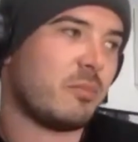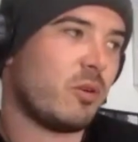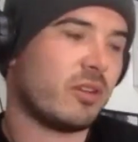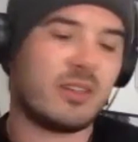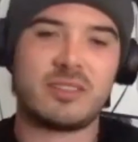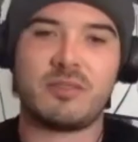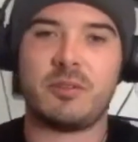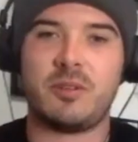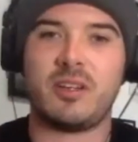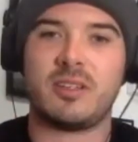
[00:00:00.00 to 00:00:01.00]
a bucket list of
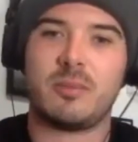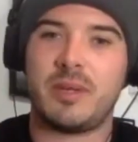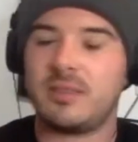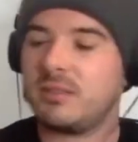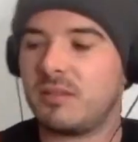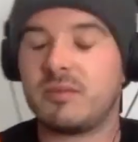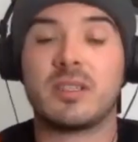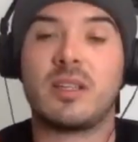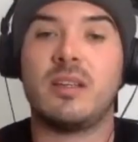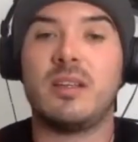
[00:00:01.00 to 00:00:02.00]
who they'd like to meet and stuff
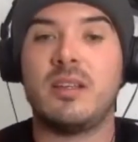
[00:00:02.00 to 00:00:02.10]
like that.